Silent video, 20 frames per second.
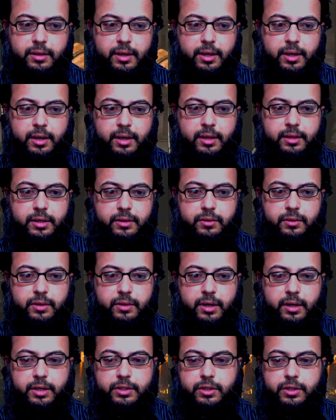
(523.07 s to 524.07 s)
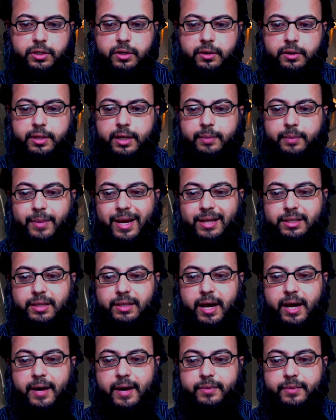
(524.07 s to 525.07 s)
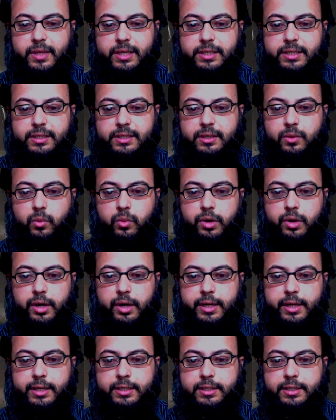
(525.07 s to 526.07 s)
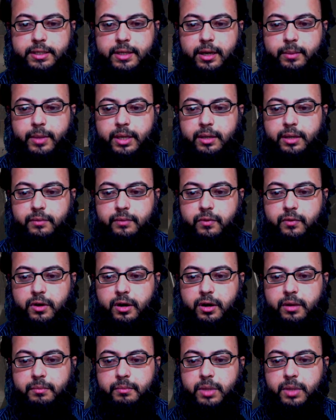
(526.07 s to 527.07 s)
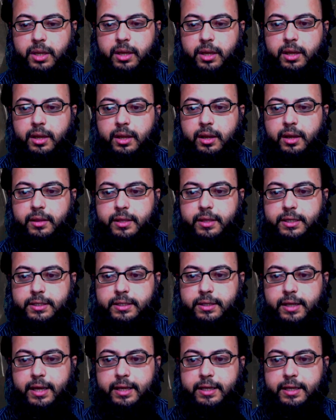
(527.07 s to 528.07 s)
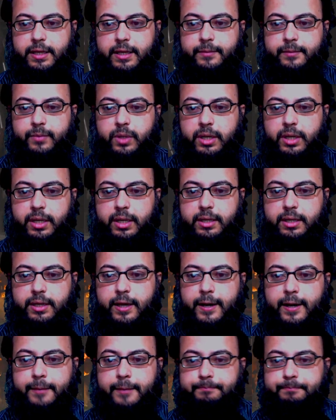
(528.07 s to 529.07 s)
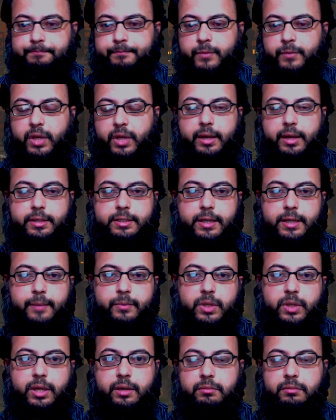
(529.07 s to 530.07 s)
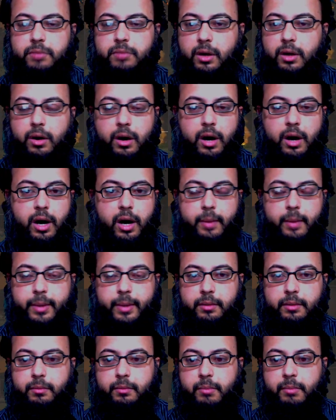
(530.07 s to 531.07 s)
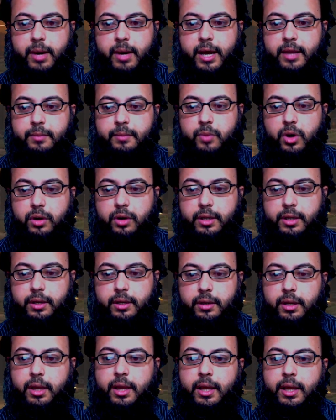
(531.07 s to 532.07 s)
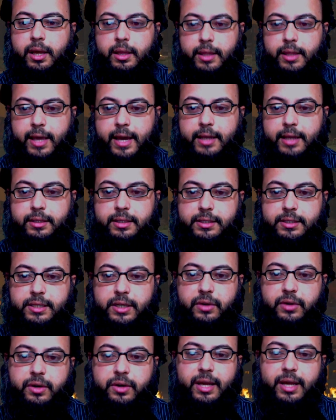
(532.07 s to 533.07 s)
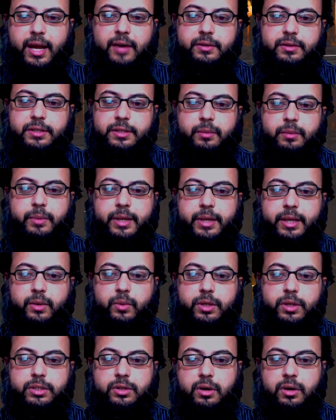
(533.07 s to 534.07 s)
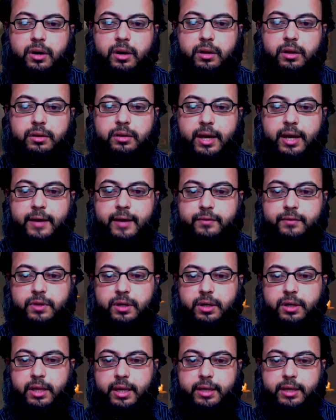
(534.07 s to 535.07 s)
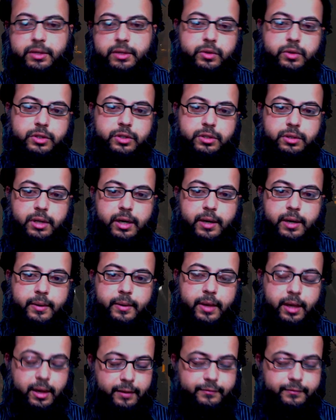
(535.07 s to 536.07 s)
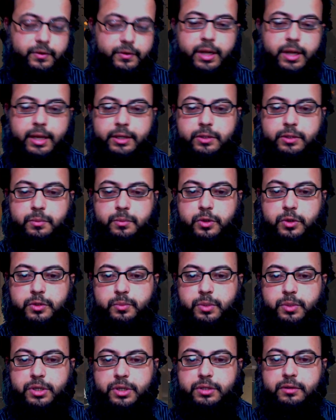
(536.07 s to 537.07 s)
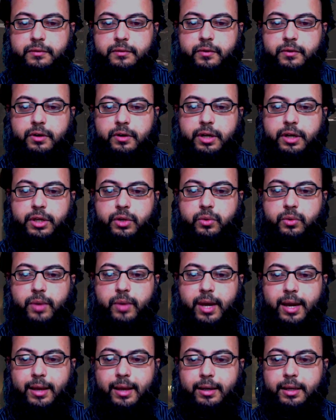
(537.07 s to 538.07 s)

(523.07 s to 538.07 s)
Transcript: They do not need to go there. But these warnings coming from this lady Linda is something, mind-boggling. Then the Security Council meeting was called after after a spokesperson for UN,